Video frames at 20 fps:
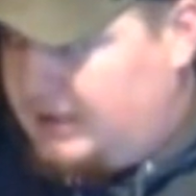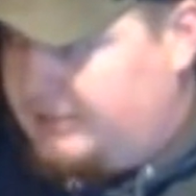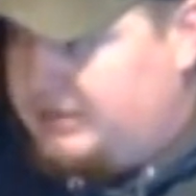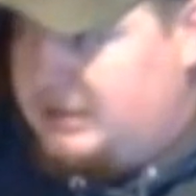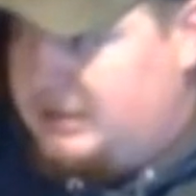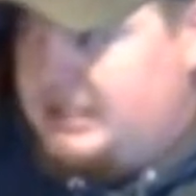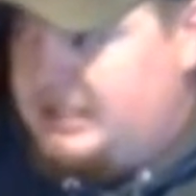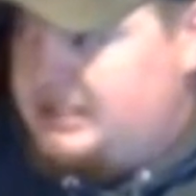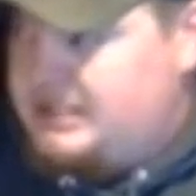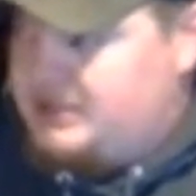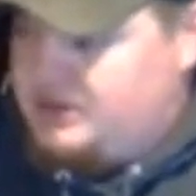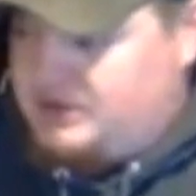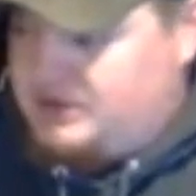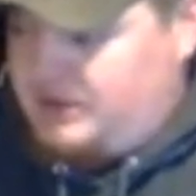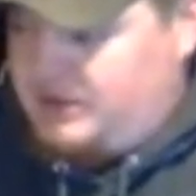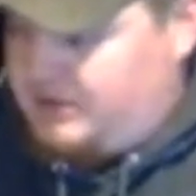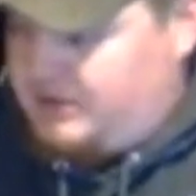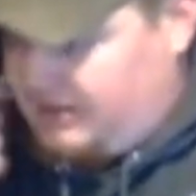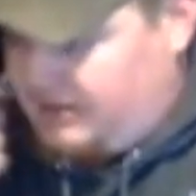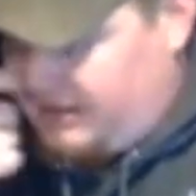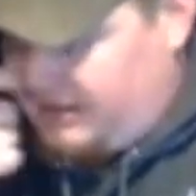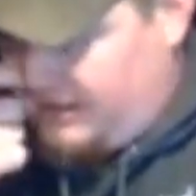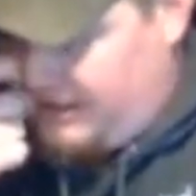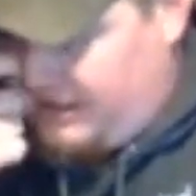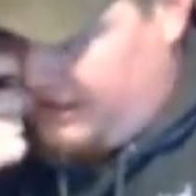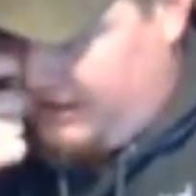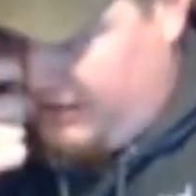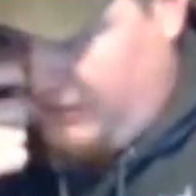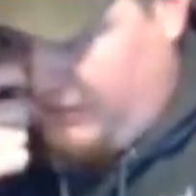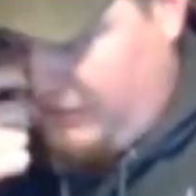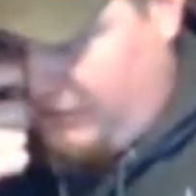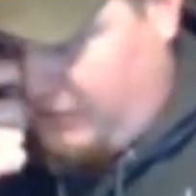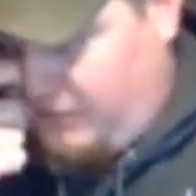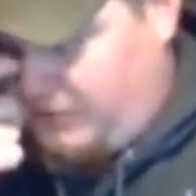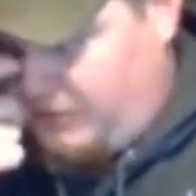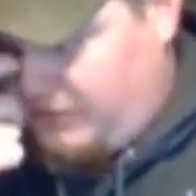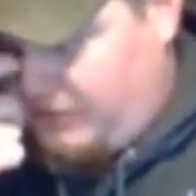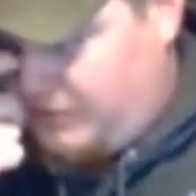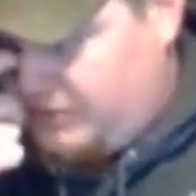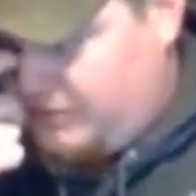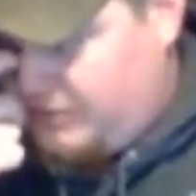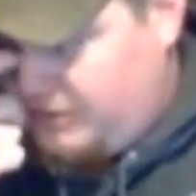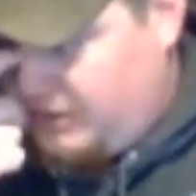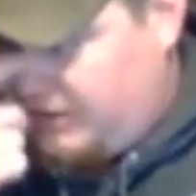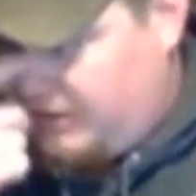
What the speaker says: Doesn't drink like a 94.